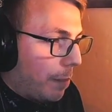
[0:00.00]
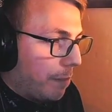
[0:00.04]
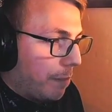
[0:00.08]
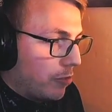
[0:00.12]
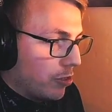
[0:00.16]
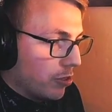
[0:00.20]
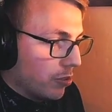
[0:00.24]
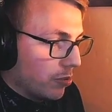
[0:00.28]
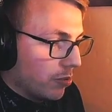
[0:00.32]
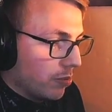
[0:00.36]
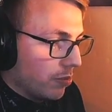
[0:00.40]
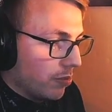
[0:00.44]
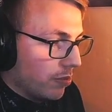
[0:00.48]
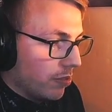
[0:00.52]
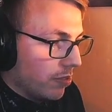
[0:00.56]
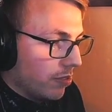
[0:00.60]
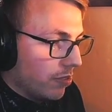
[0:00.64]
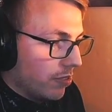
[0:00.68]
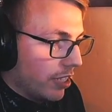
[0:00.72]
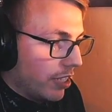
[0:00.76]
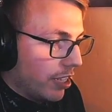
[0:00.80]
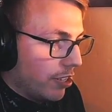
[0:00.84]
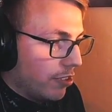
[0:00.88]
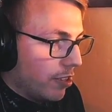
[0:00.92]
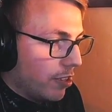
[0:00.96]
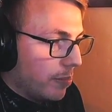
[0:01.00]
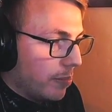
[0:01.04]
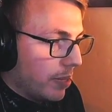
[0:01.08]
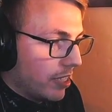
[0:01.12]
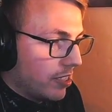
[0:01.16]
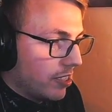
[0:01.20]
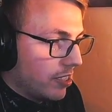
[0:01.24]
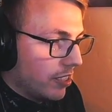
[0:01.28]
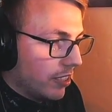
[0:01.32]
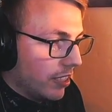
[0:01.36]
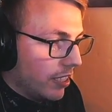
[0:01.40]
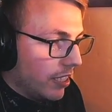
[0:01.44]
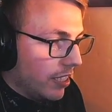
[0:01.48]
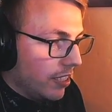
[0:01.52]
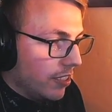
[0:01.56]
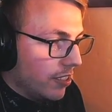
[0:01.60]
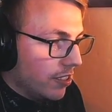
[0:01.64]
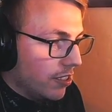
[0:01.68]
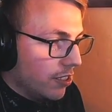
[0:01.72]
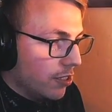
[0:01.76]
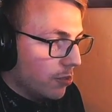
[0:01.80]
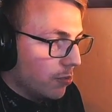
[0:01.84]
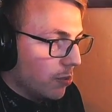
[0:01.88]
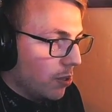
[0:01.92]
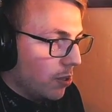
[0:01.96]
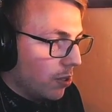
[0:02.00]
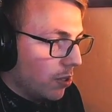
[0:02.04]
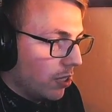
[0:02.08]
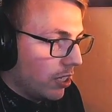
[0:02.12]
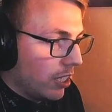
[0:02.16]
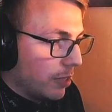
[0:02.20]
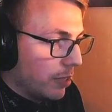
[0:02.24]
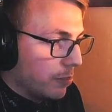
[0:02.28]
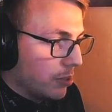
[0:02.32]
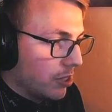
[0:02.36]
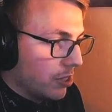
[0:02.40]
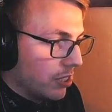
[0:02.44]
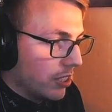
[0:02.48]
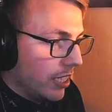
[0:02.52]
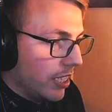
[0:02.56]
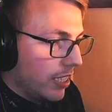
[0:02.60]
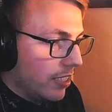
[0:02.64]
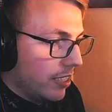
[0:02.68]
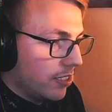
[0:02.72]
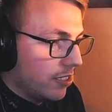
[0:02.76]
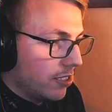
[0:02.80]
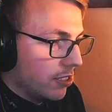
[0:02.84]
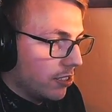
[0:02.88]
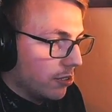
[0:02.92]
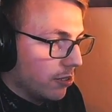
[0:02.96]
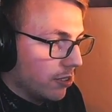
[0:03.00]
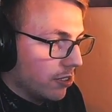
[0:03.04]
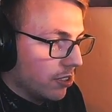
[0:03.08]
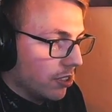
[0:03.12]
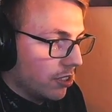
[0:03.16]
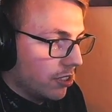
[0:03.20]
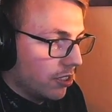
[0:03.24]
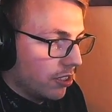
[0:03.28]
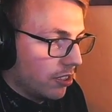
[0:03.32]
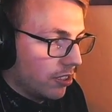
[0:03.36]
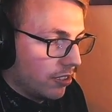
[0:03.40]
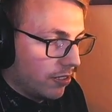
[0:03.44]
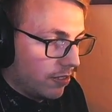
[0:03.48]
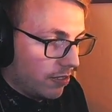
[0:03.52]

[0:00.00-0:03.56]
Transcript: So now I'm actually in the wall clip state, so I just